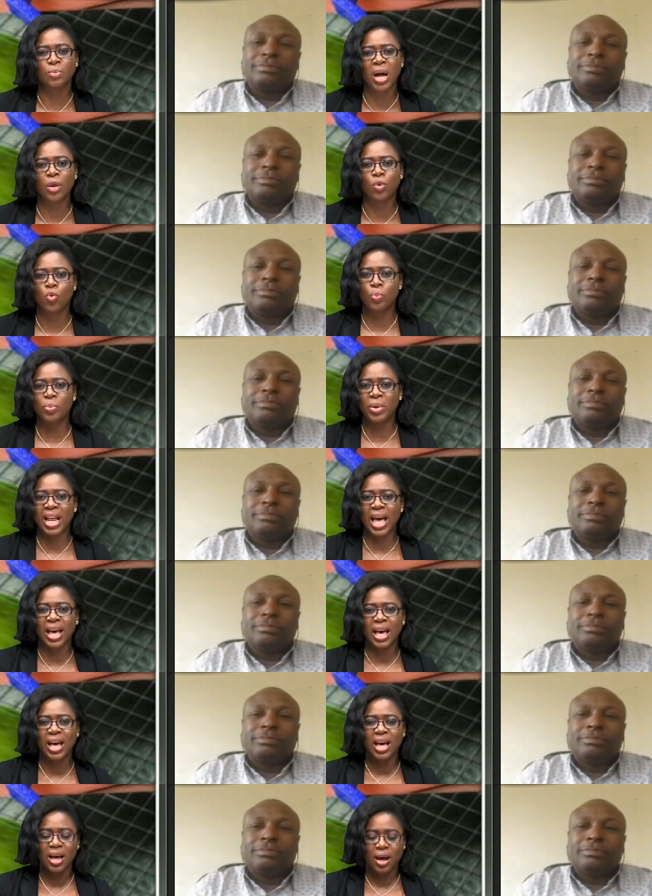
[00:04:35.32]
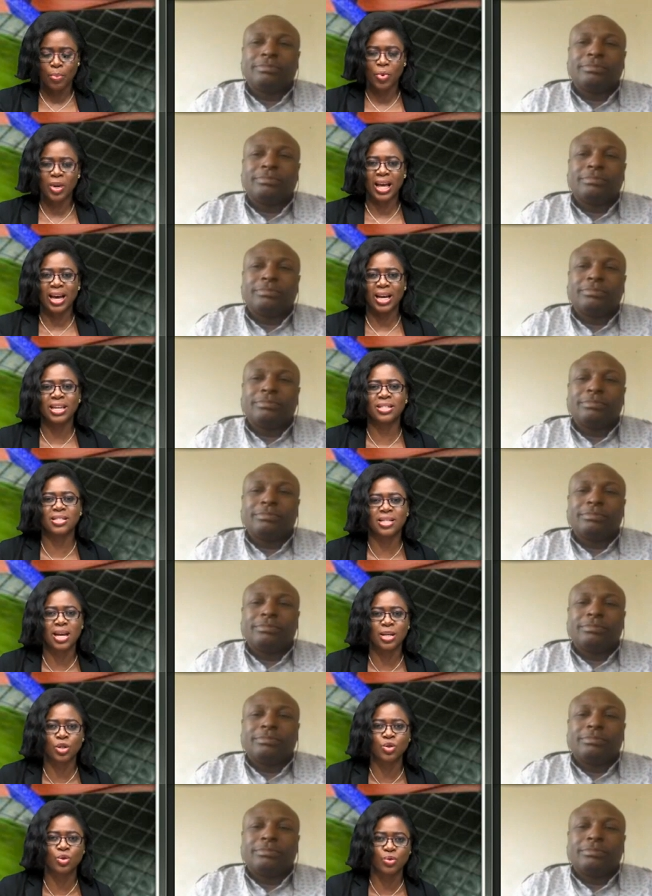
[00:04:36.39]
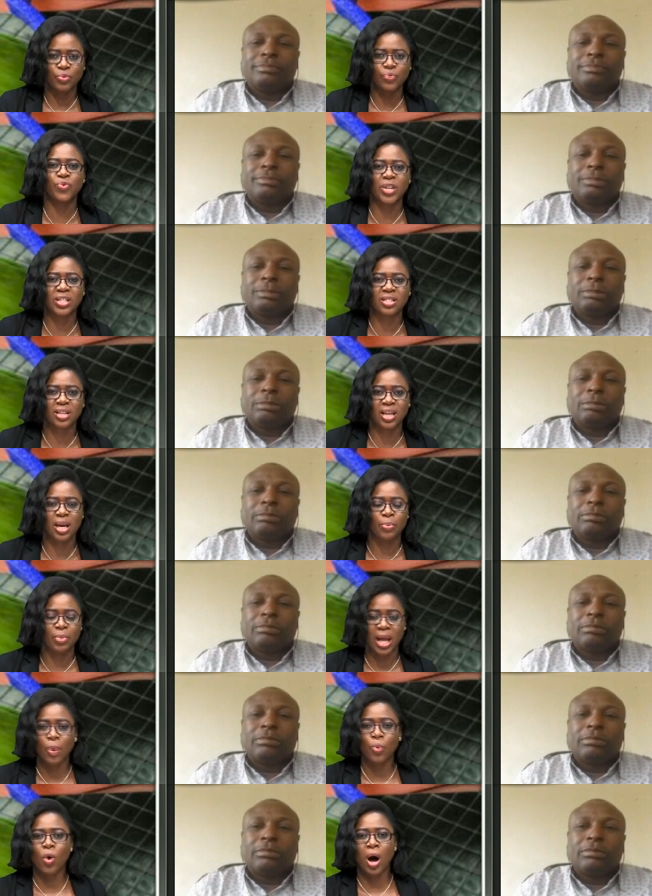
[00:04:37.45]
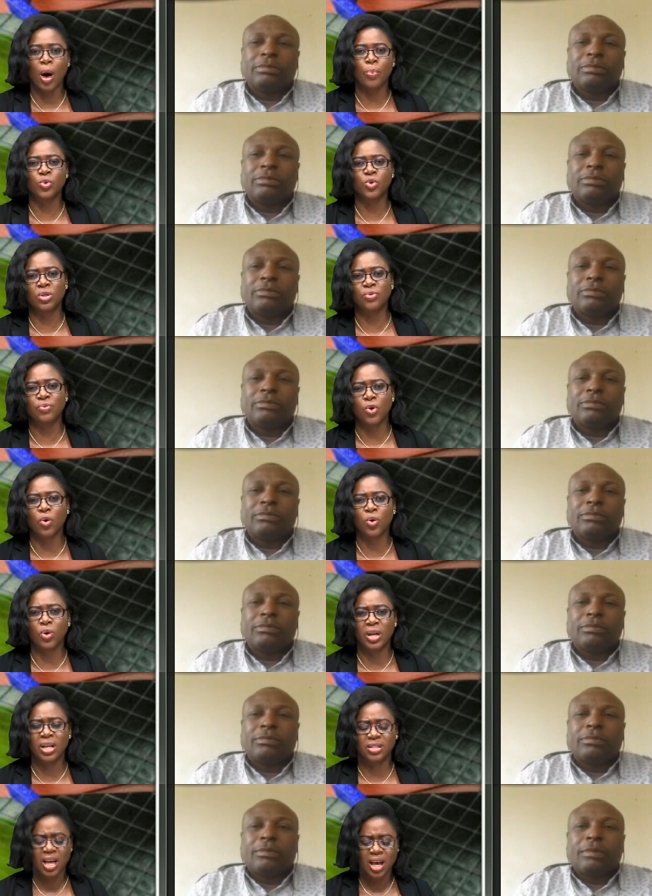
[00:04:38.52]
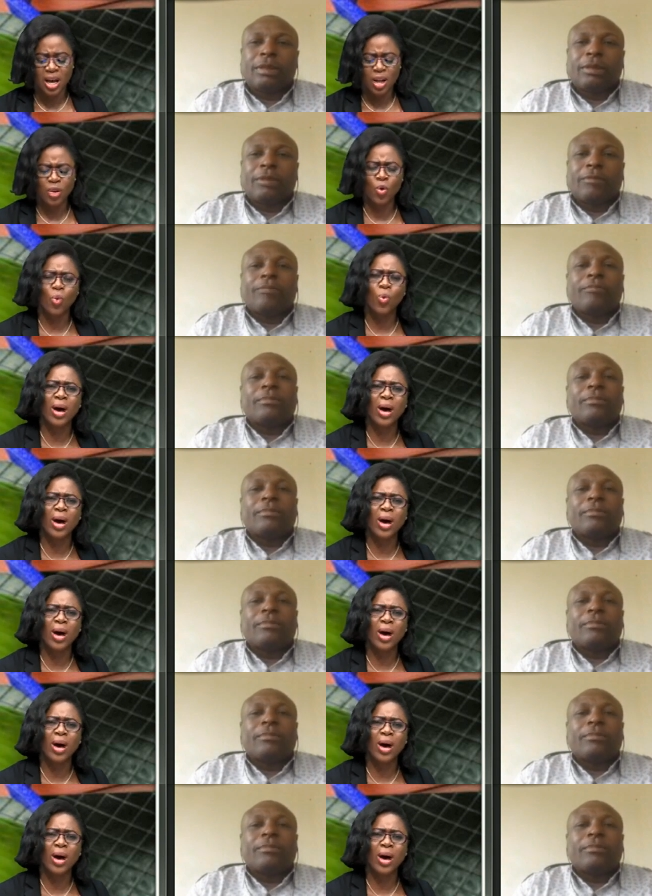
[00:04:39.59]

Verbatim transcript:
Speaker 1: Mali will be like more like an international first game, like what happened to the Falconets. No,